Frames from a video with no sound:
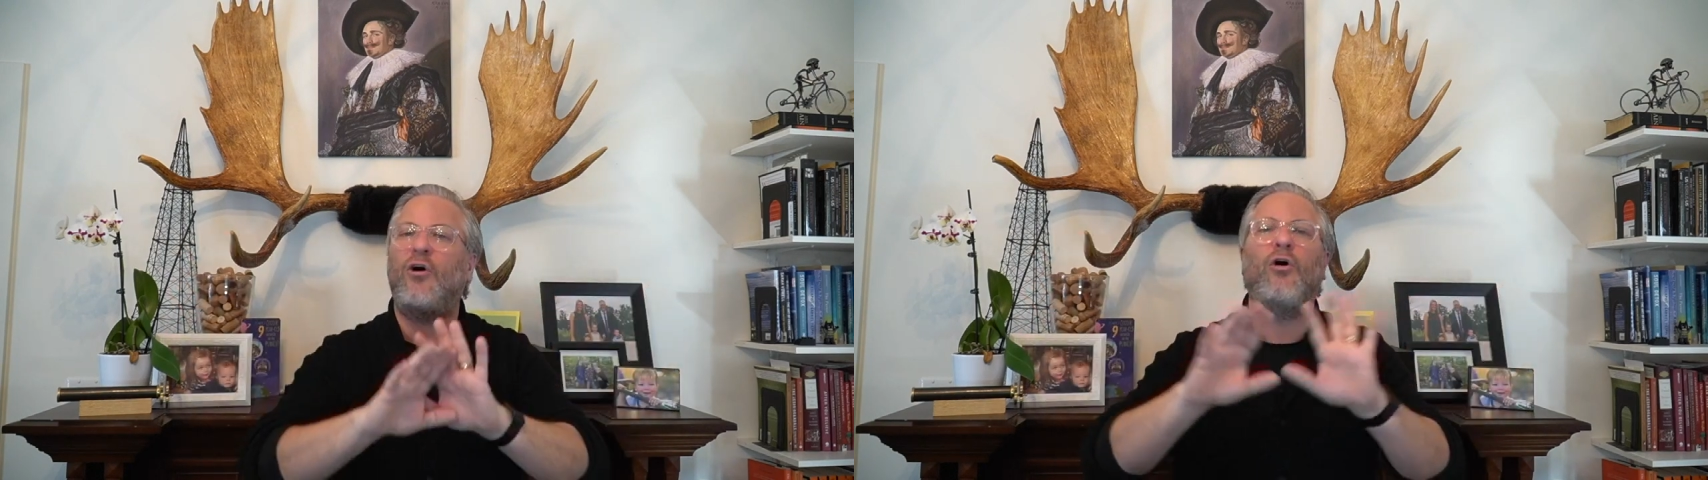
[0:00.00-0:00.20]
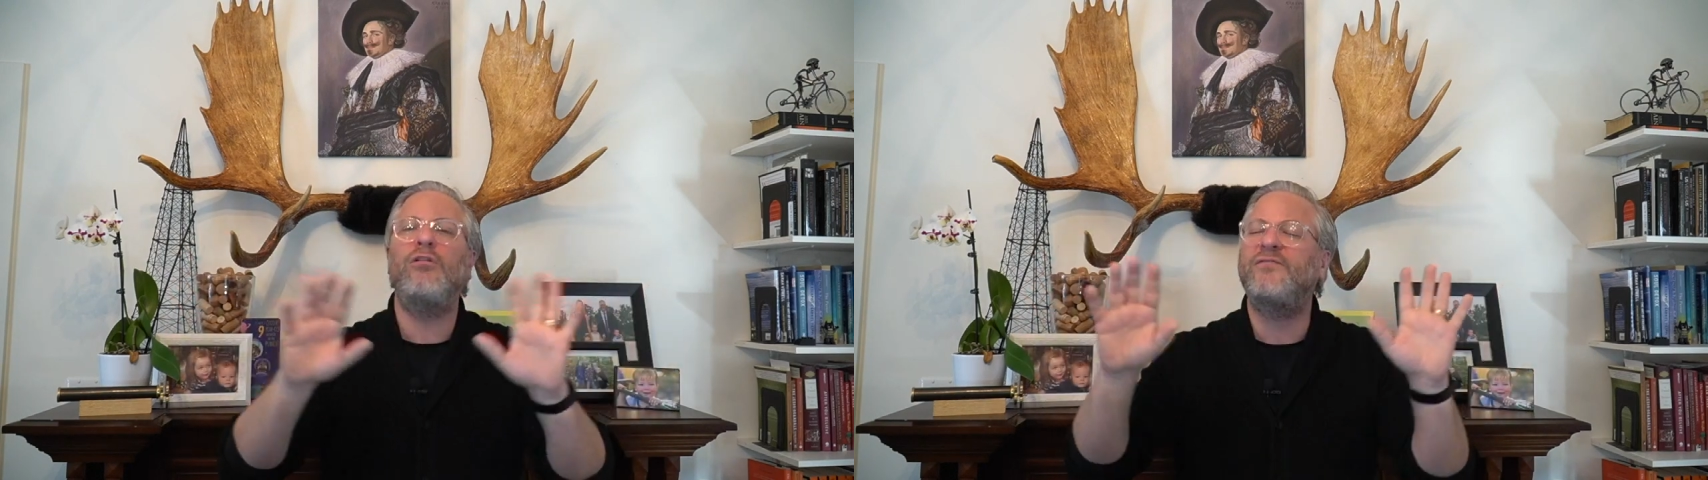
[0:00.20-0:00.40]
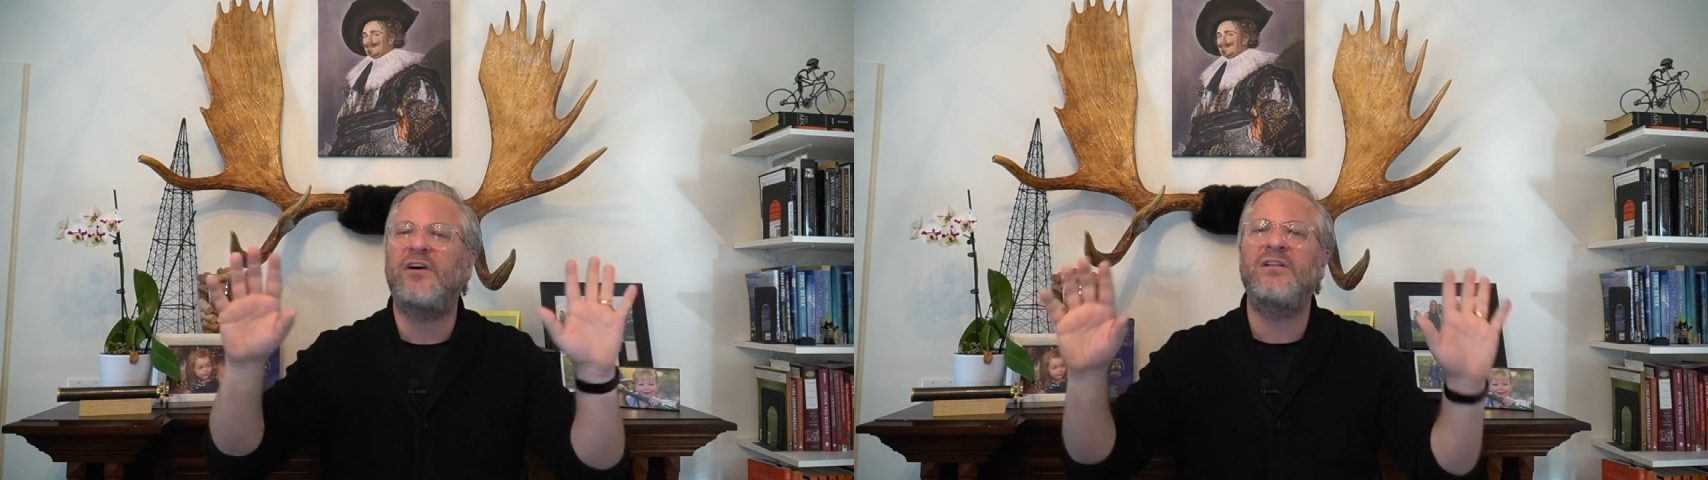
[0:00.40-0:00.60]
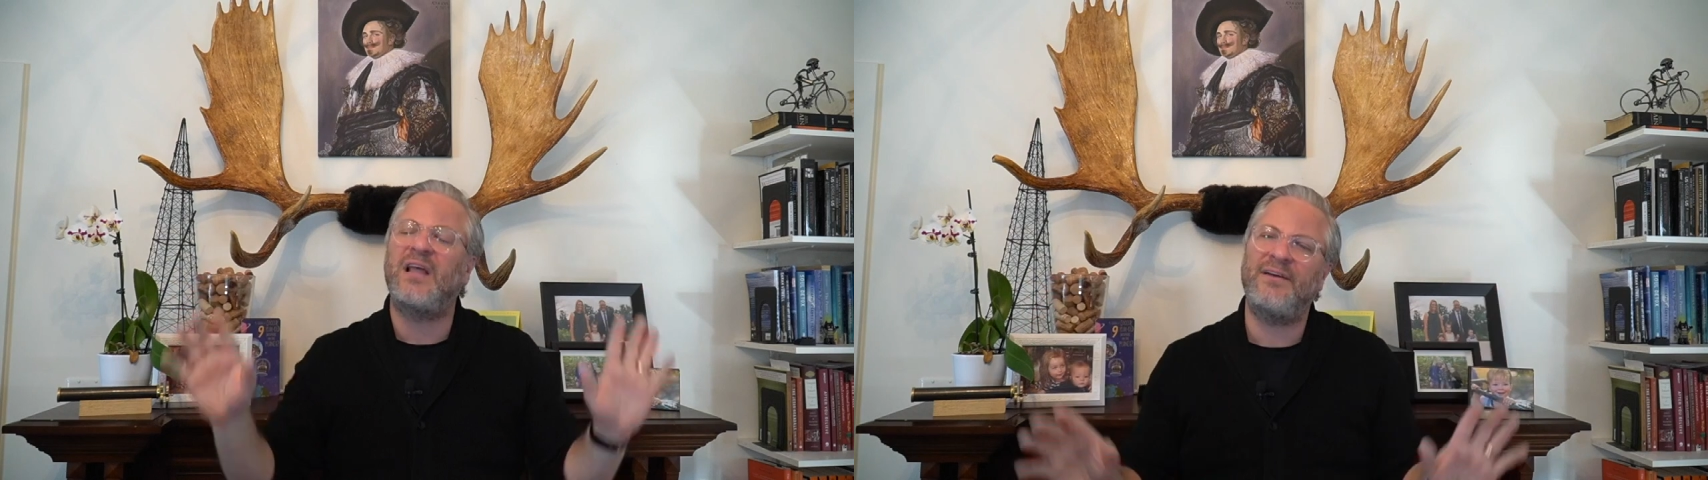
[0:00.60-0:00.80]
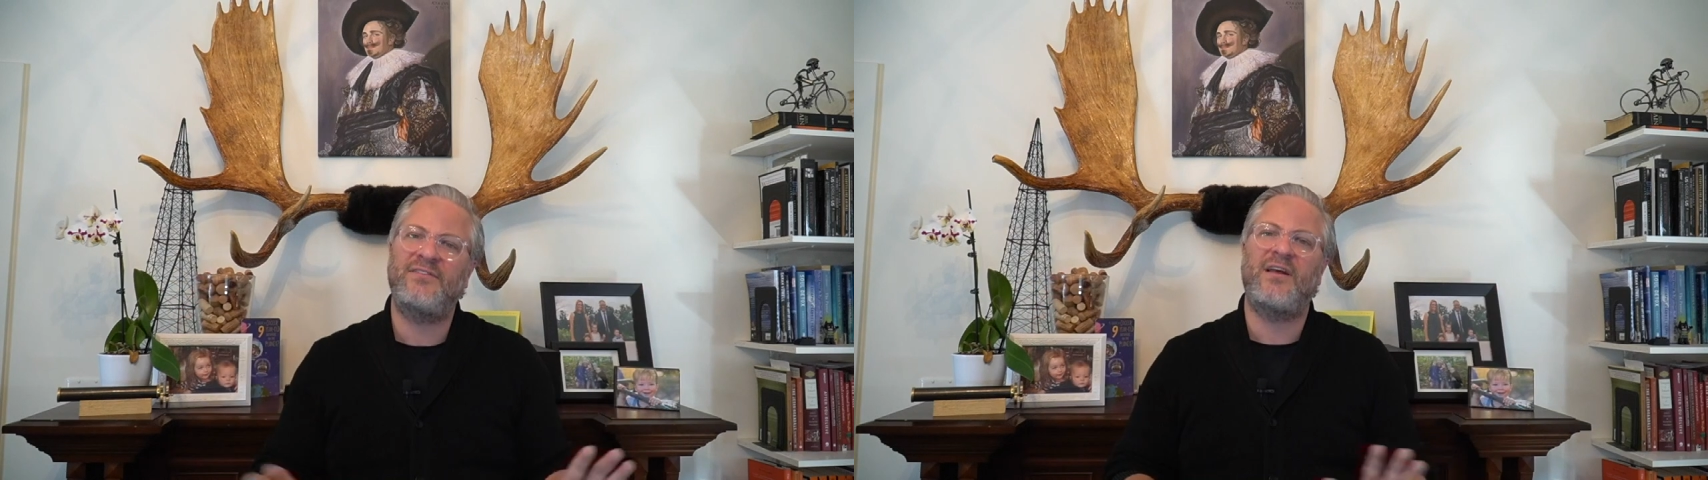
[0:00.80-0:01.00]
all of our
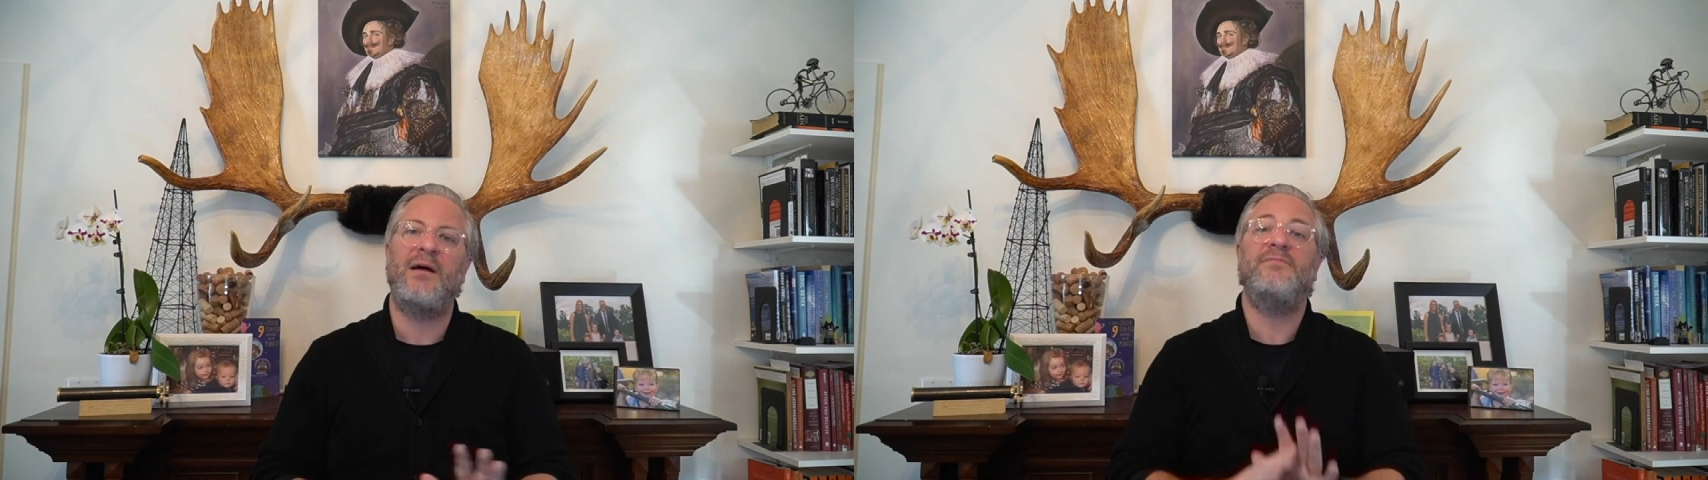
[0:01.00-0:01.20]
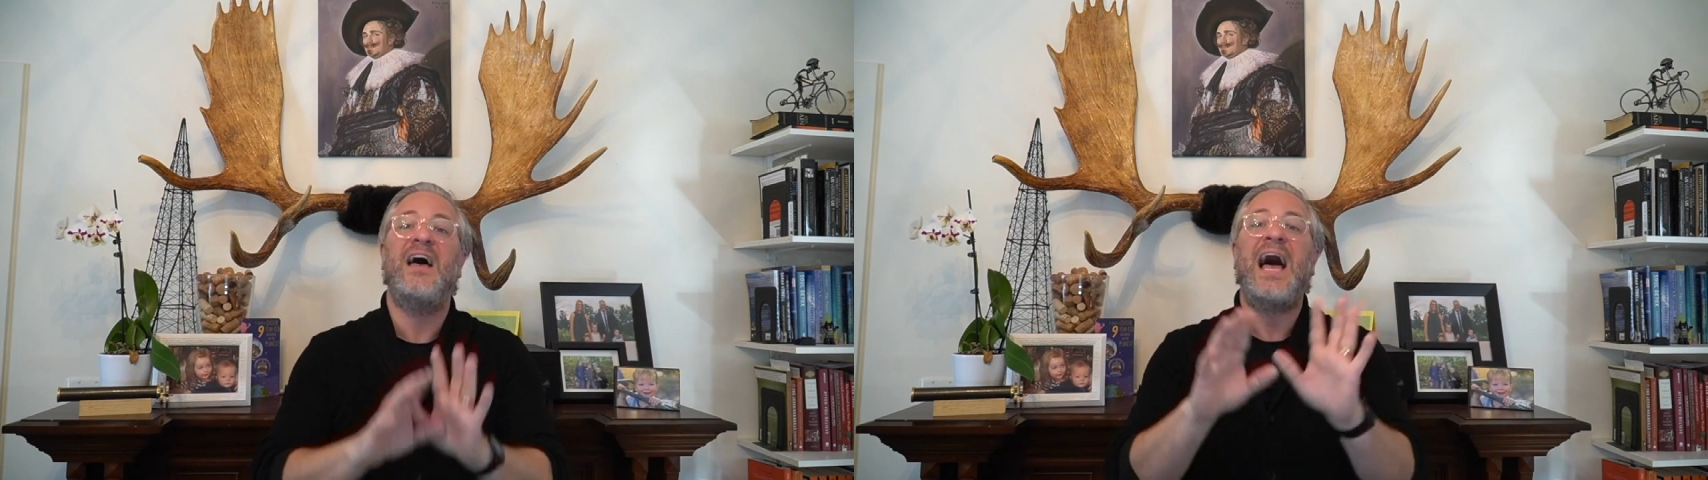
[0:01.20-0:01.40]
lifetimes.